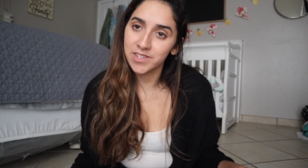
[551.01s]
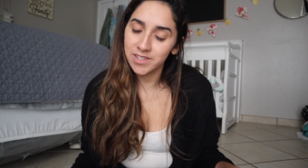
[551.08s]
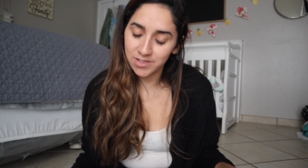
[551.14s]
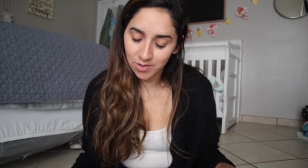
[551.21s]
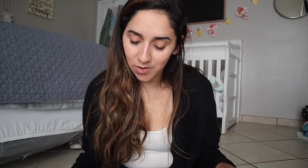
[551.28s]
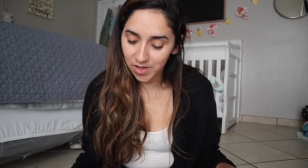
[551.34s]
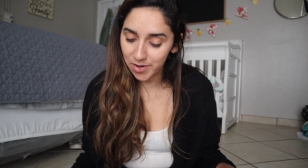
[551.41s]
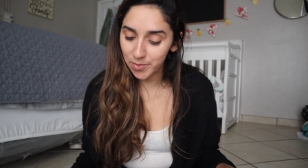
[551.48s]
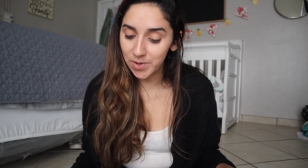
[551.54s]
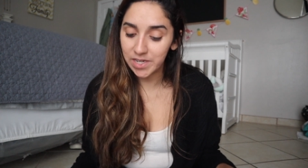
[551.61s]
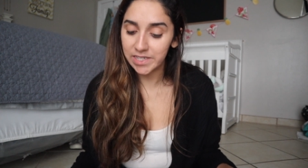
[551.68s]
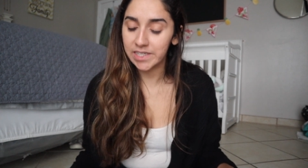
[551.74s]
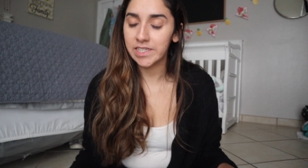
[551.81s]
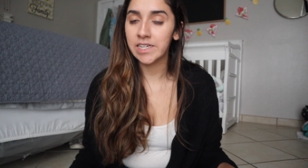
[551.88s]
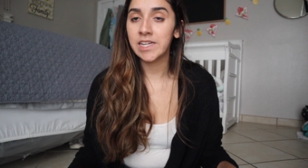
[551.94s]
That's all I
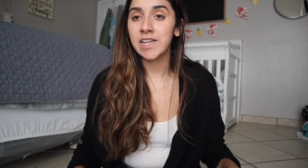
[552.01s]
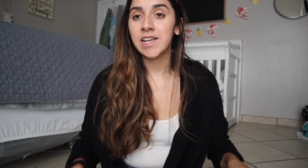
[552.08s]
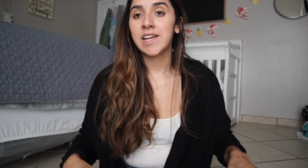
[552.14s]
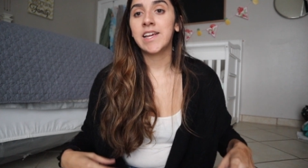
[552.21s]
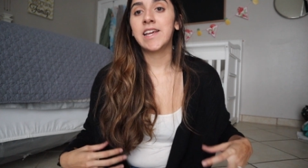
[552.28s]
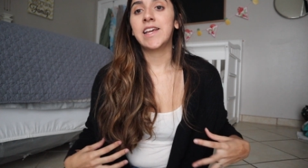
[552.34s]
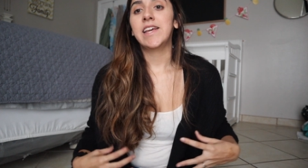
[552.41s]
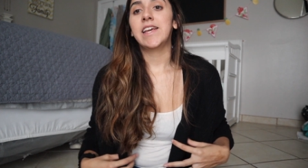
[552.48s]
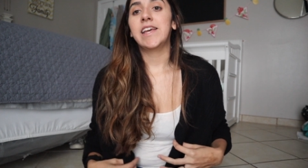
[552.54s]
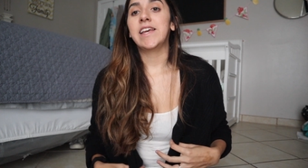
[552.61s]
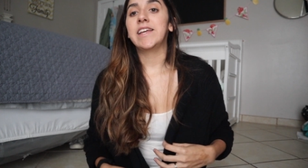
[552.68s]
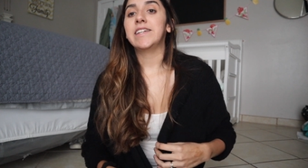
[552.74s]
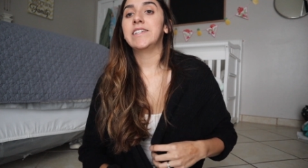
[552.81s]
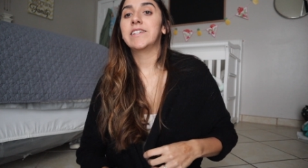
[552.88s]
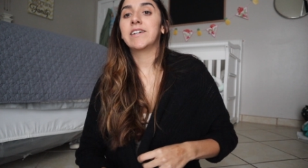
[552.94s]
wanted.
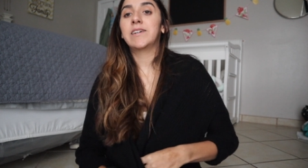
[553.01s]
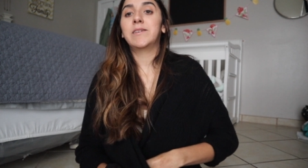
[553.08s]
And